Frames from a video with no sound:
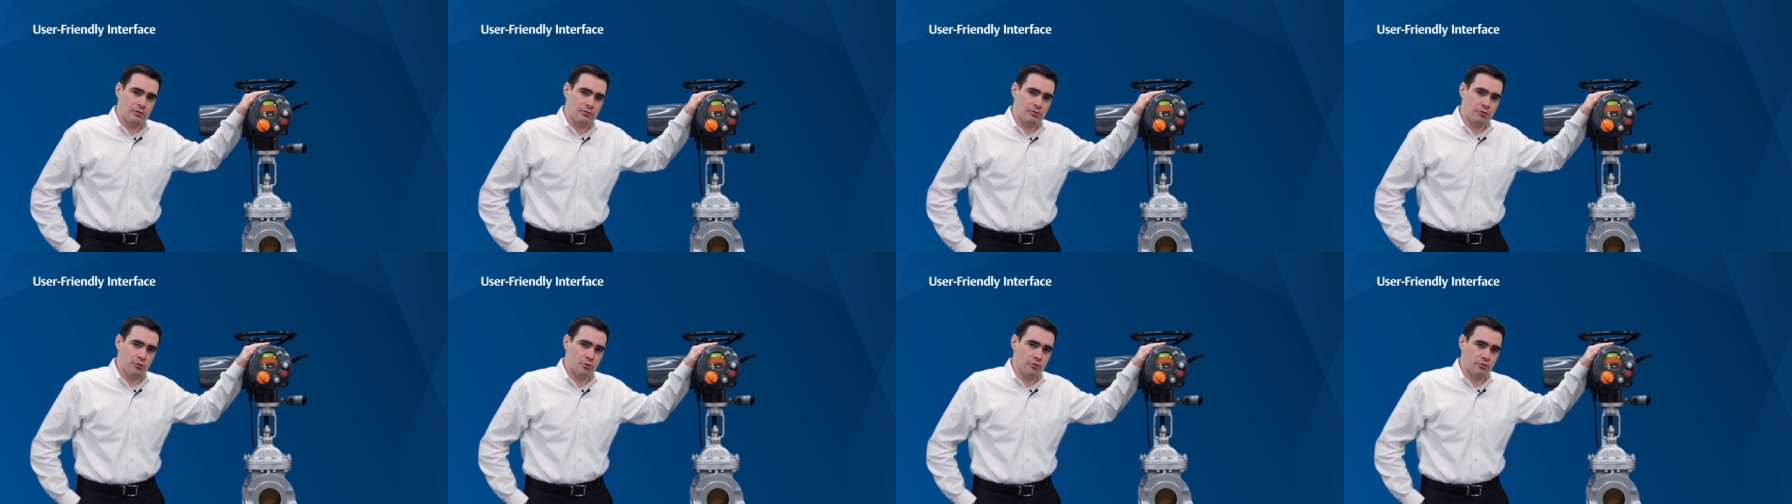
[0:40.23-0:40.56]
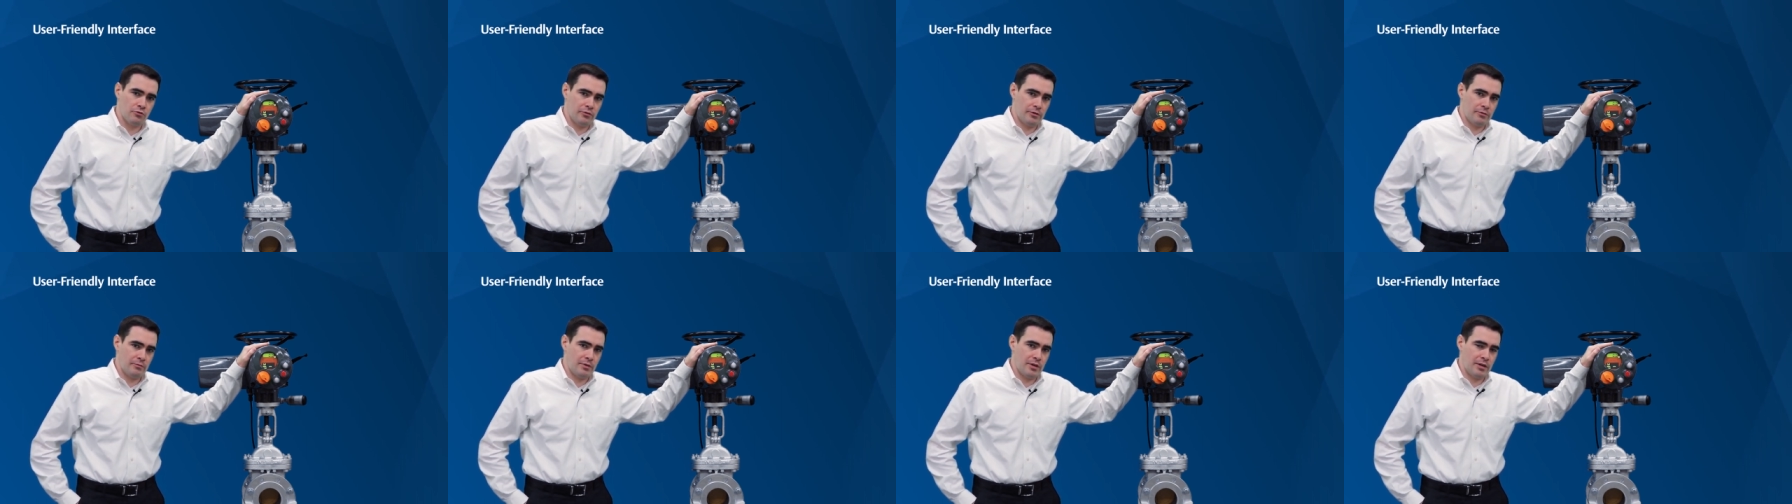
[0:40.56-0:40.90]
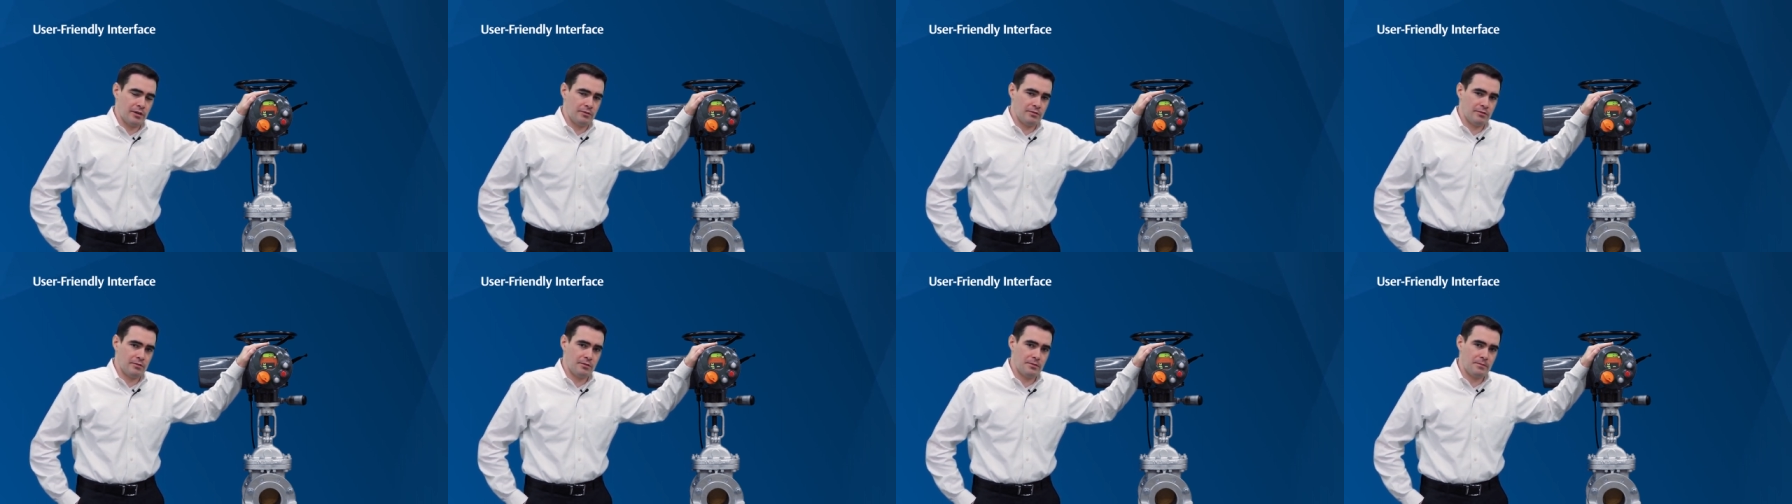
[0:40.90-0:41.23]
user in
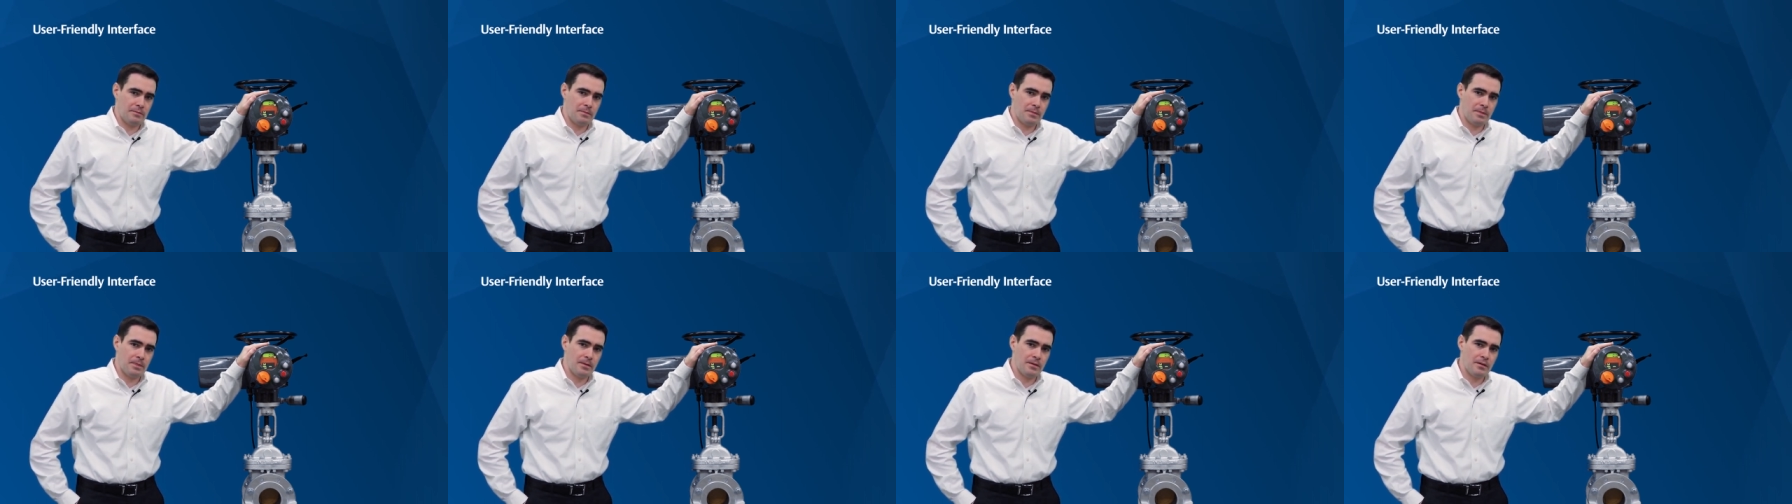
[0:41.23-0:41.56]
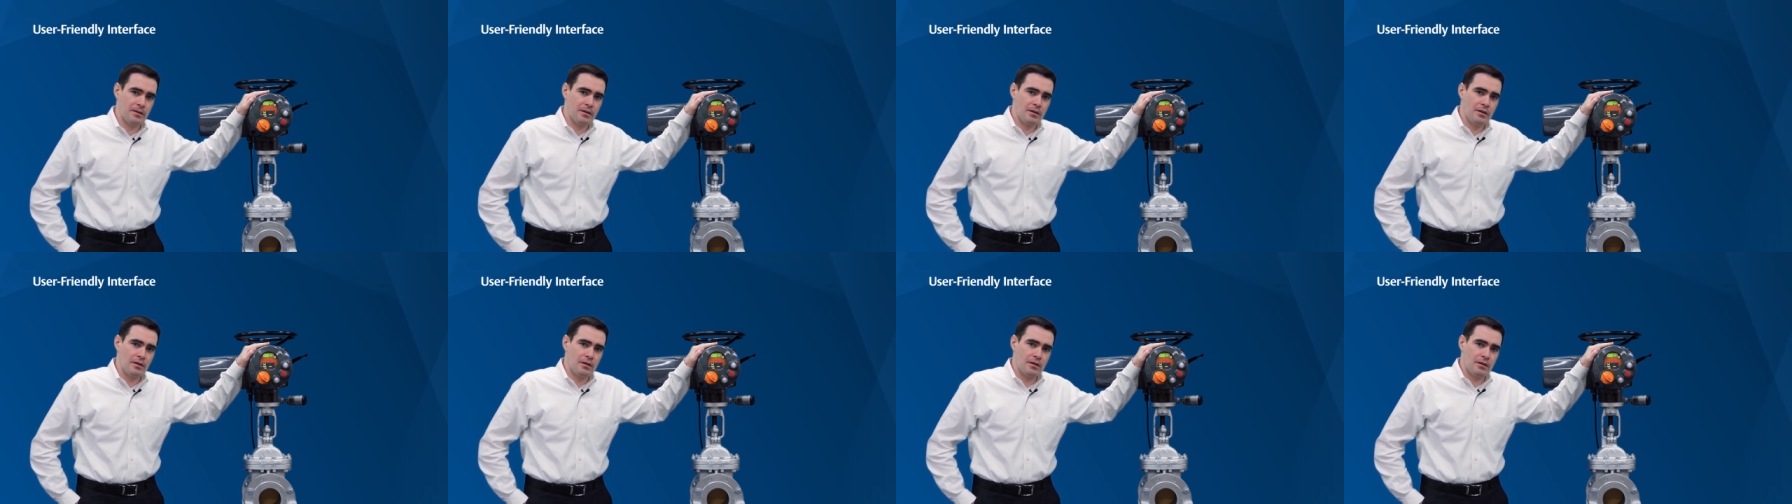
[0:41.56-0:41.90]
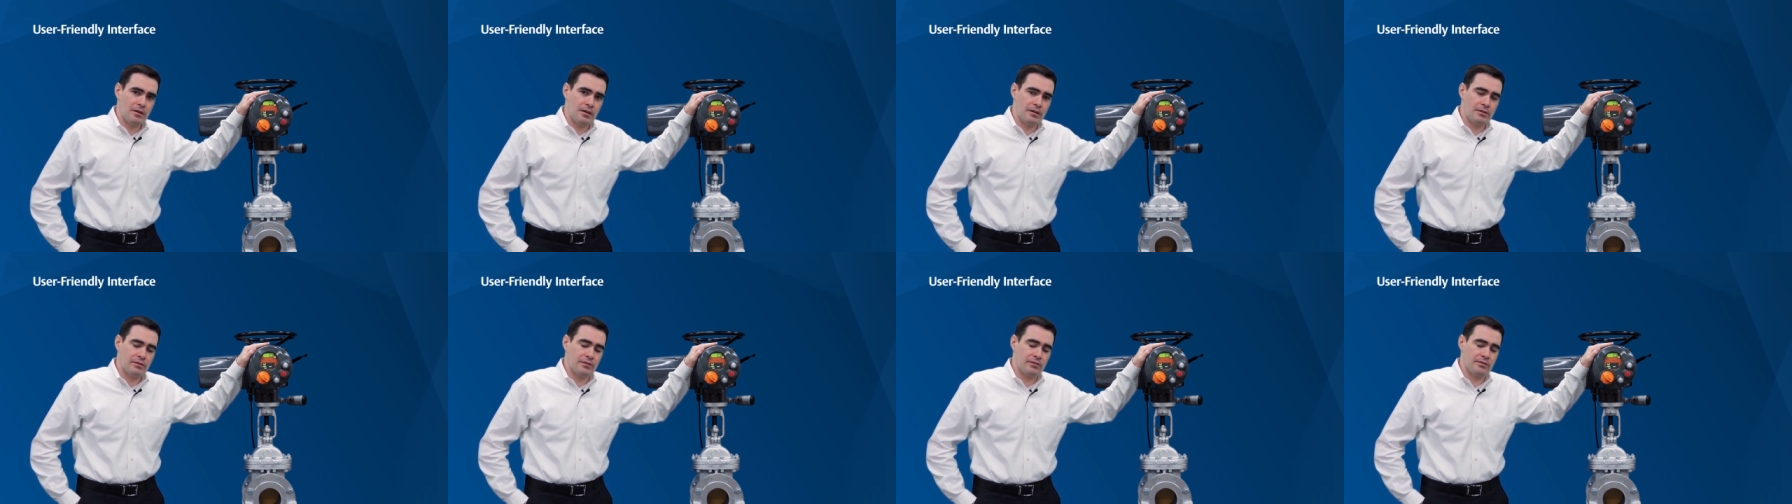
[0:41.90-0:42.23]
mind.
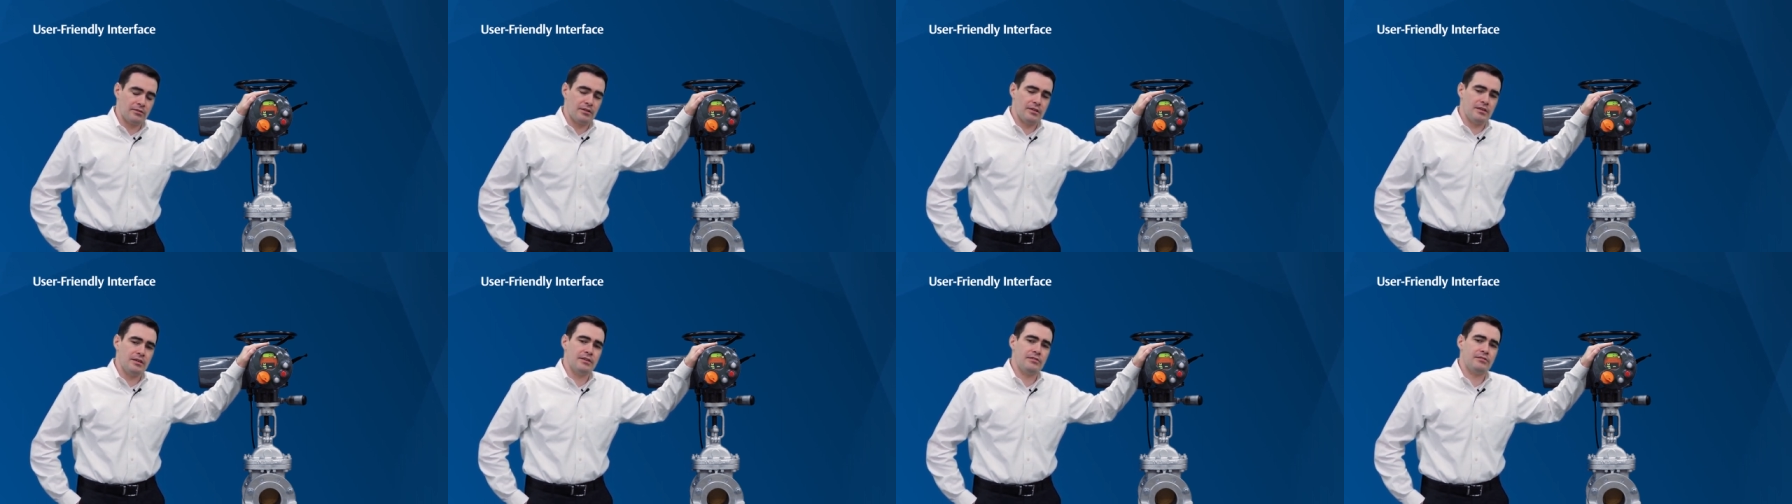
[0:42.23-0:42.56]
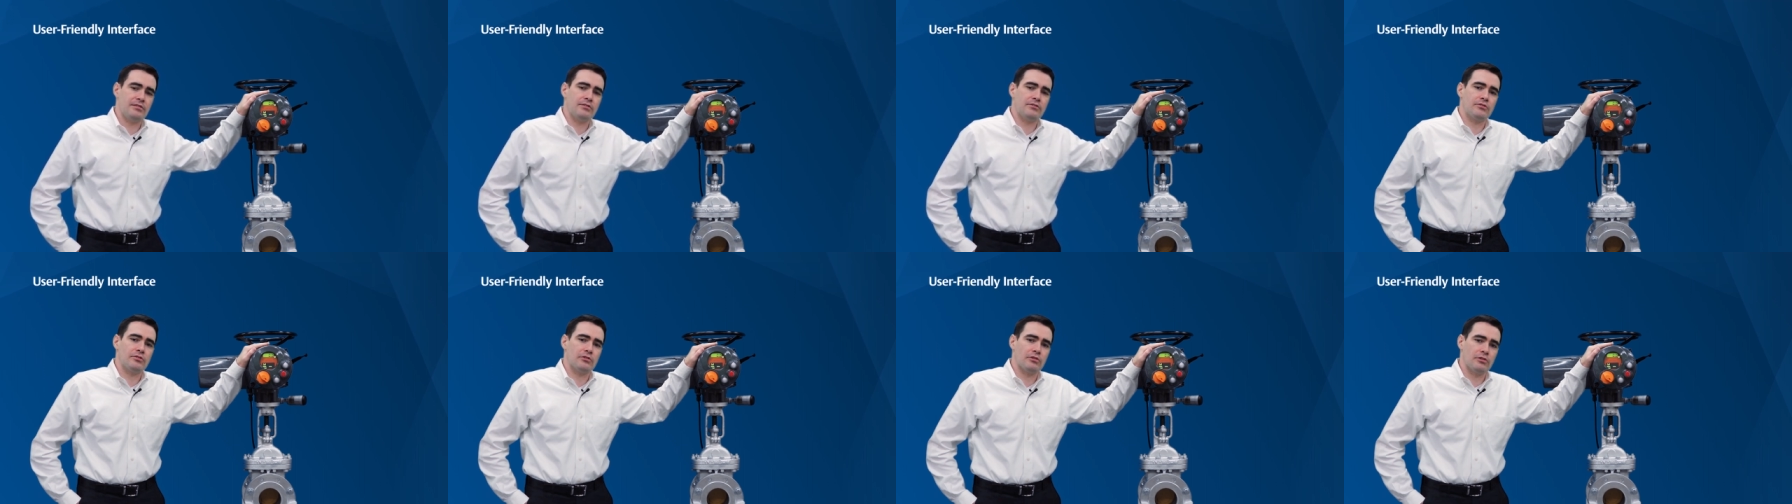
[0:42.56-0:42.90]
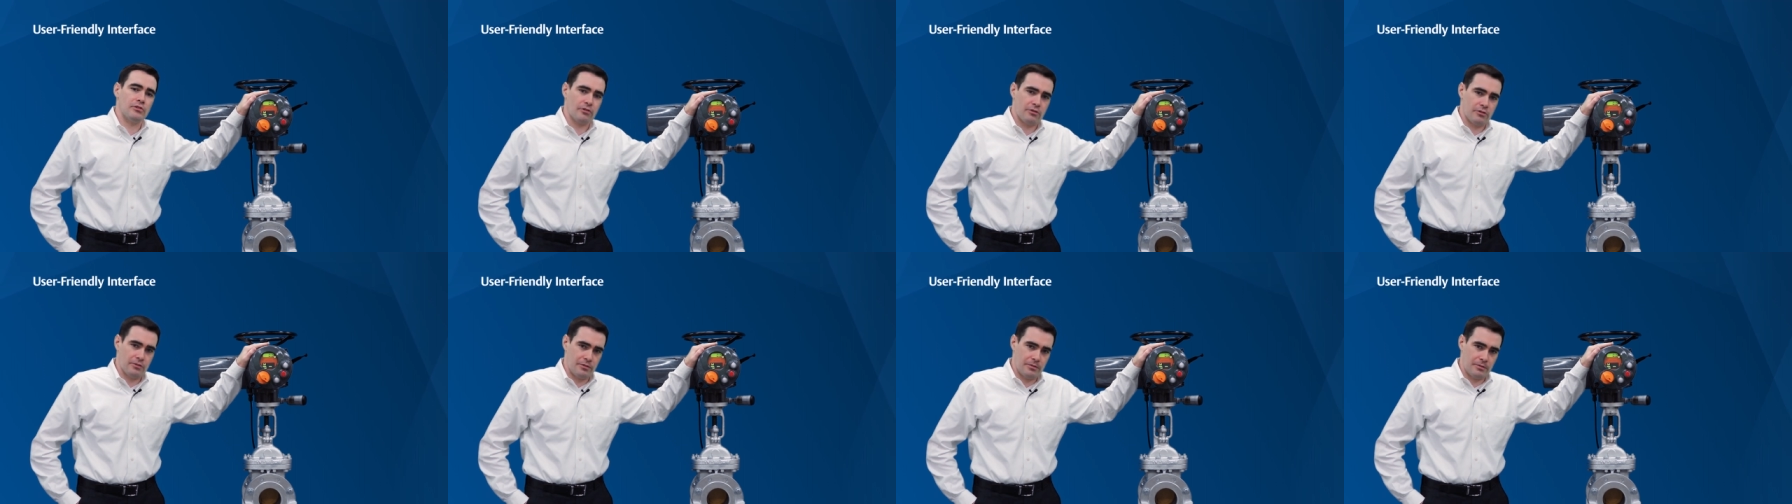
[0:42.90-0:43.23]
It is easy to
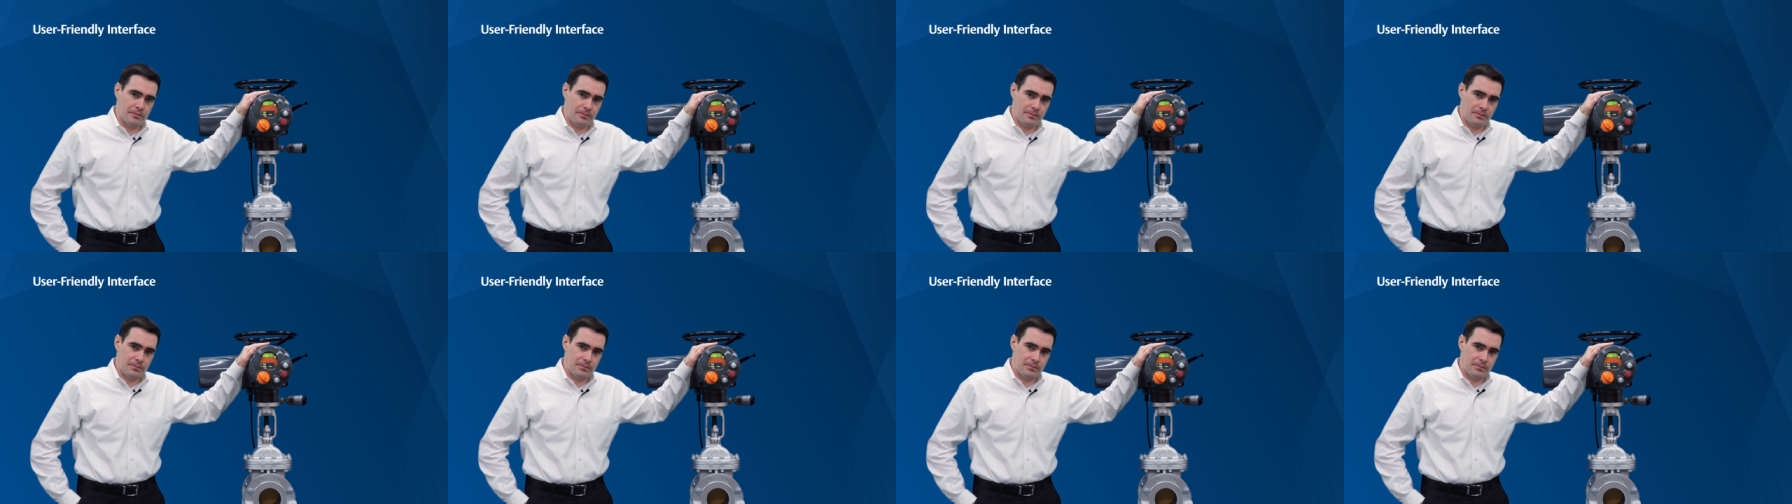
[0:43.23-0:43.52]
learn.